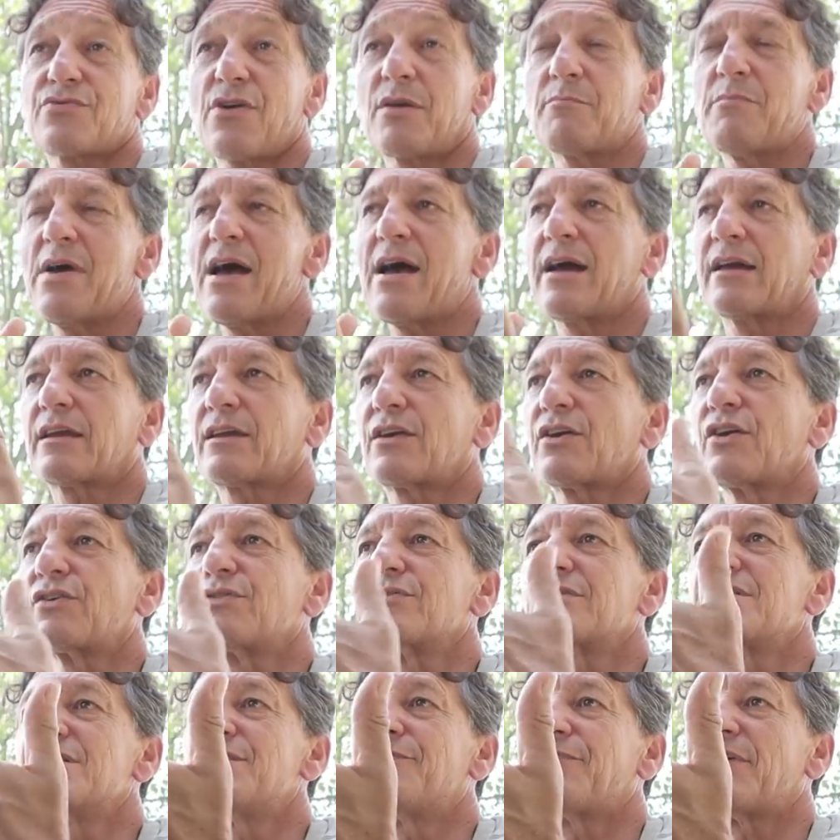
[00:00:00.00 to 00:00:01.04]
struck back, a
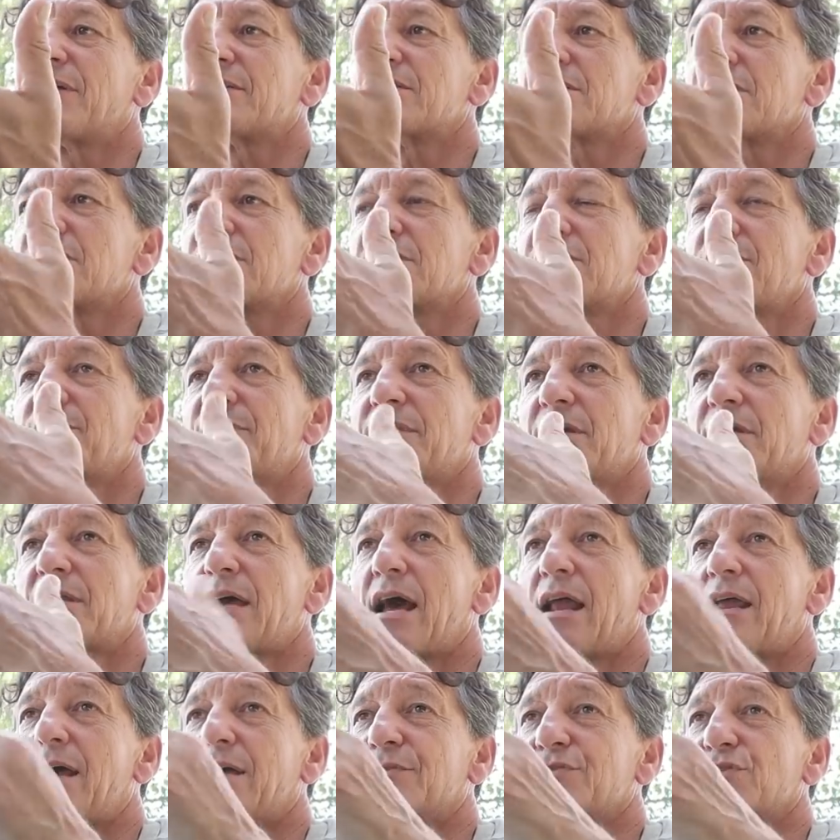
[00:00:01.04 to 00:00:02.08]
good defense is something
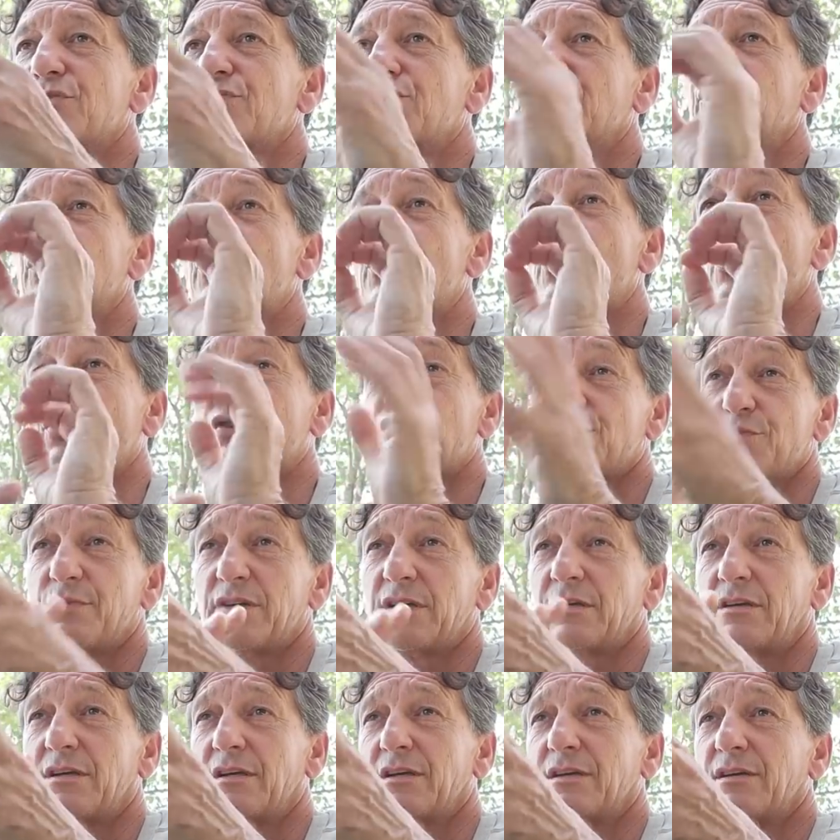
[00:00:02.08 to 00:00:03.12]
that allows you not to
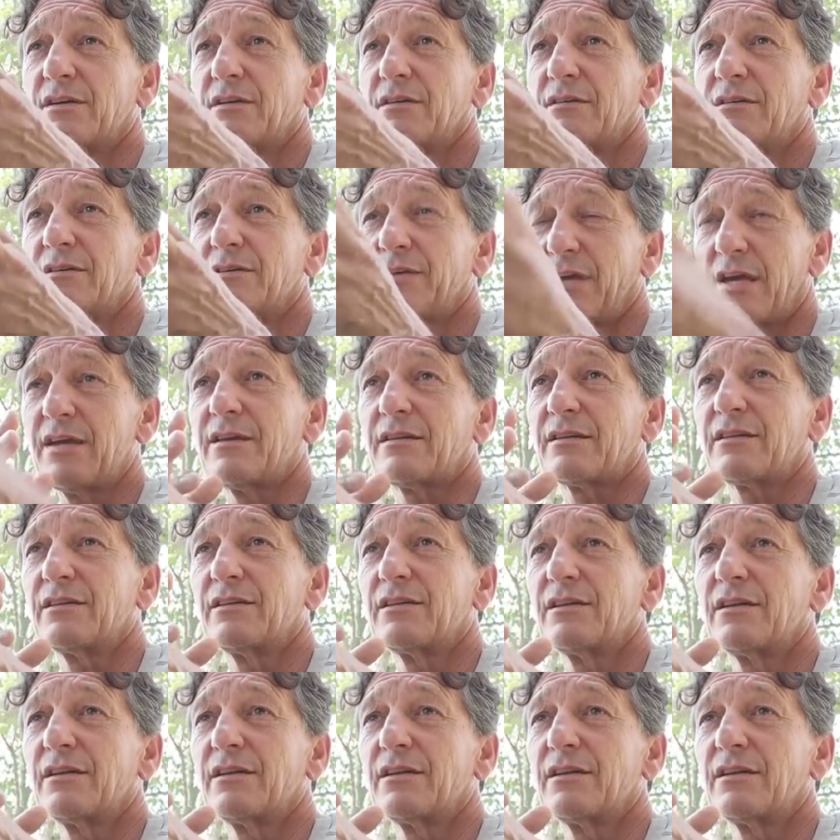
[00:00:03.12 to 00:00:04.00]
be hit,